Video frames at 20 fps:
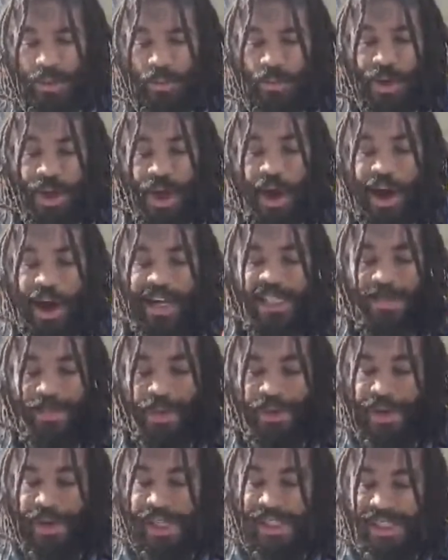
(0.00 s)
We are
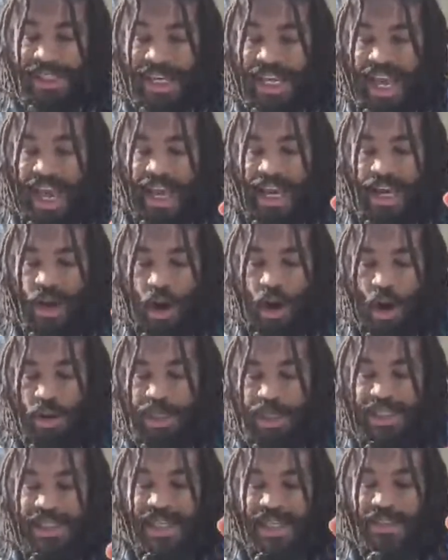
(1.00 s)
experiencing a
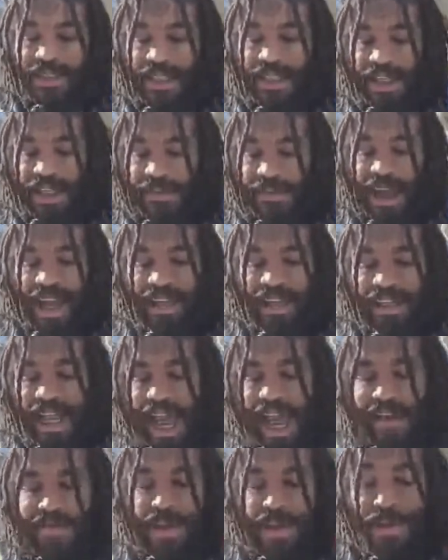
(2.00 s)
calling to live a
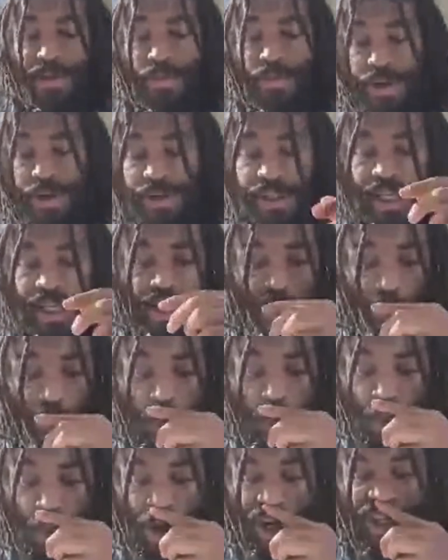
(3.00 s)
life immersed in the
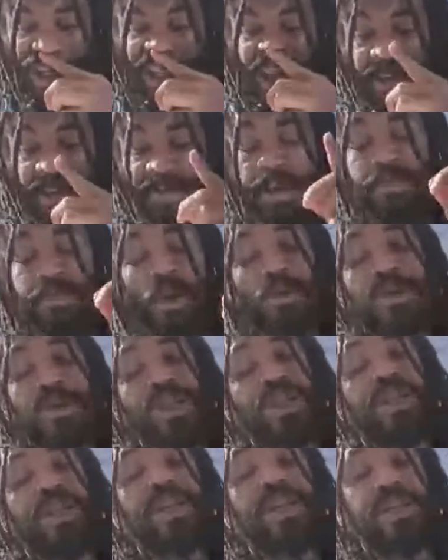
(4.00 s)
waters of
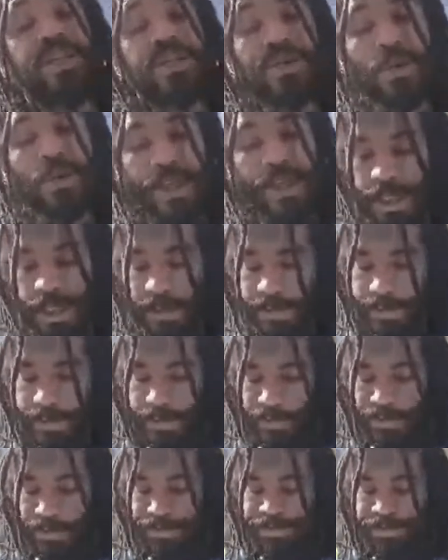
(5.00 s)
emotion and intuition.
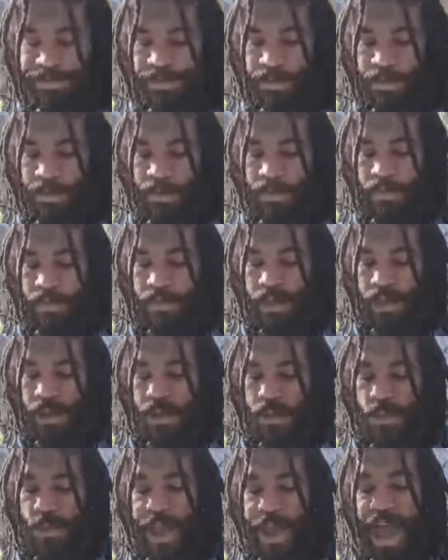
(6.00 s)

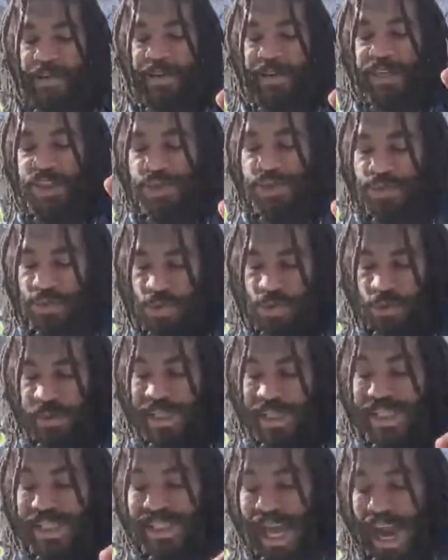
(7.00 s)
We have a true
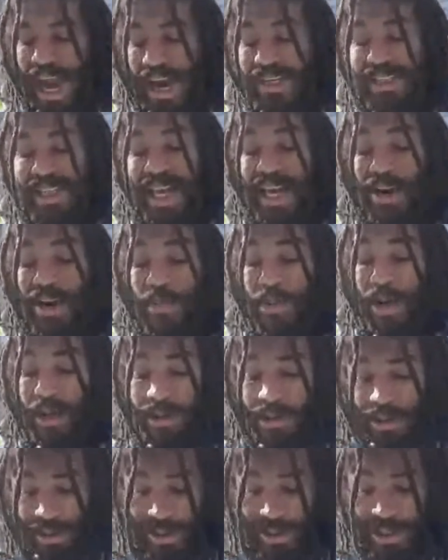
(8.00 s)
desire to help
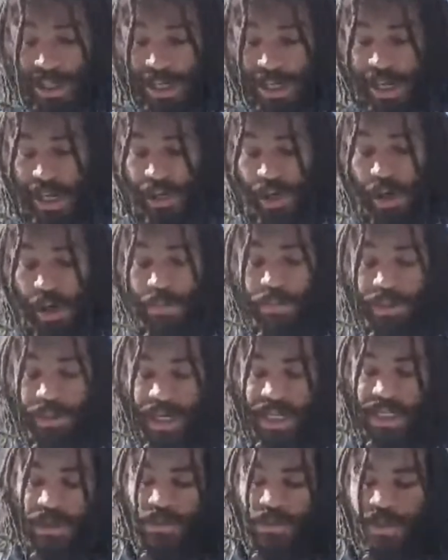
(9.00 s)
others and are
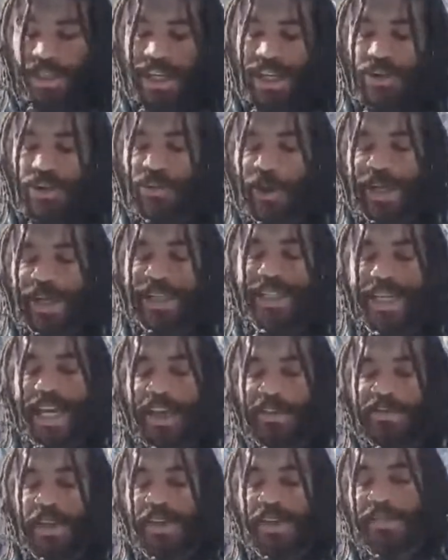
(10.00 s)
blessed with a great
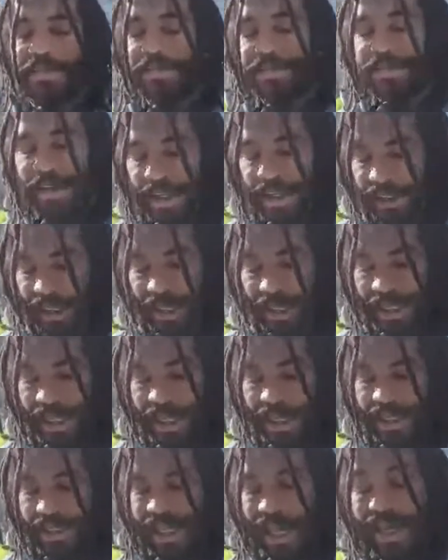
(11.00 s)
depth of feeling
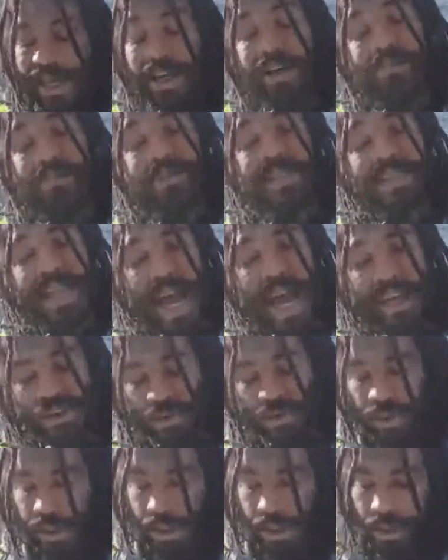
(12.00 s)
that comes
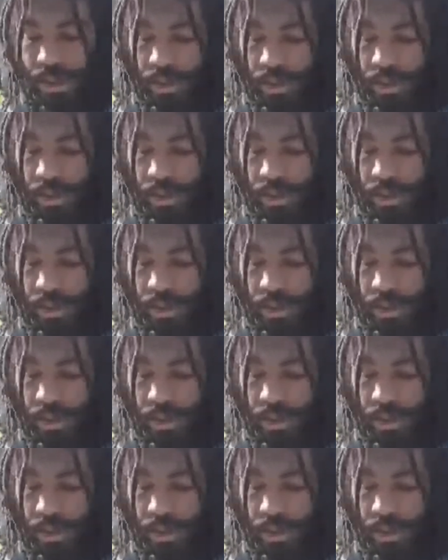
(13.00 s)
naturally.